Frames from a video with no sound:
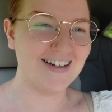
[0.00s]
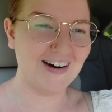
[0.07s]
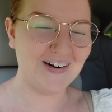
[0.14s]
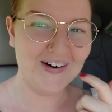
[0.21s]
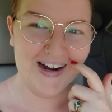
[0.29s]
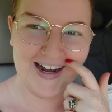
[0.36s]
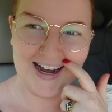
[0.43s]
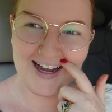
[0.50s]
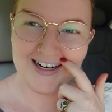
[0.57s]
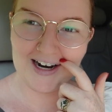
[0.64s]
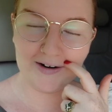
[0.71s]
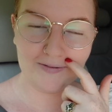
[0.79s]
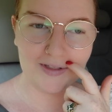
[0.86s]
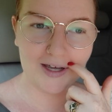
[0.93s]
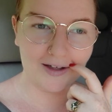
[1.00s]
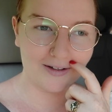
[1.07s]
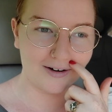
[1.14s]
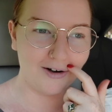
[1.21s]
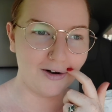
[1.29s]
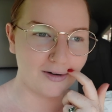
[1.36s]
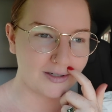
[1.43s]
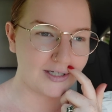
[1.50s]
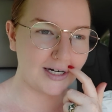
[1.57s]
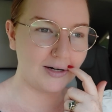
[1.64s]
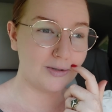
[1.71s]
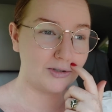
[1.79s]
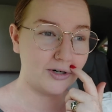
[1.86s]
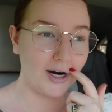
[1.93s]
So none of the other calls that I
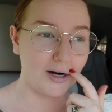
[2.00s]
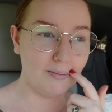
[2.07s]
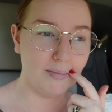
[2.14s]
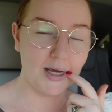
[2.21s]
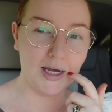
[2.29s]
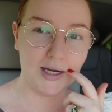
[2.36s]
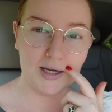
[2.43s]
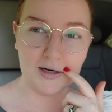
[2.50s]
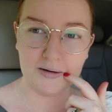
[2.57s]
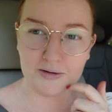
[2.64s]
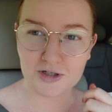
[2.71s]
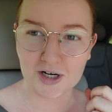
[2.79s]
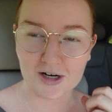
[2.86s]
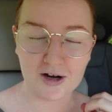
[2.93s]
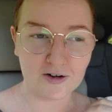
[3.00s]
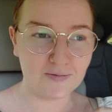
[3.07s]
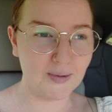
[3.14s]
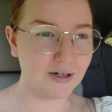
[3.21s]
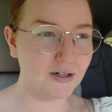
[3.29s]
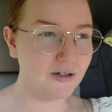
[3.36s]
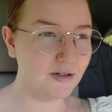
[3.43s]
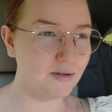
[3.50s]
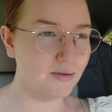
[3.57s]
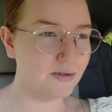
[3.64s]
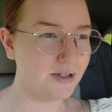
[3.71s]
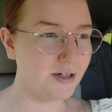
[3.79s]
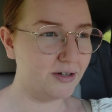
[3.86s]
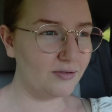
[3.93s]
was trying to make and check off my
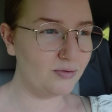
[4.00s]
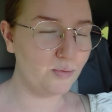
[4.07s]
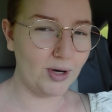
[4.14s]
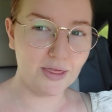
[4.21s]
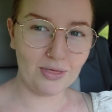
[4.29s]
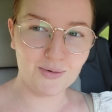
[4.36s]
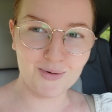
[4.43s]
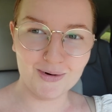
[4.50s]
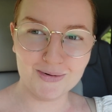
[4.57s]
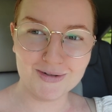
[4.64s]
to-dos of went through.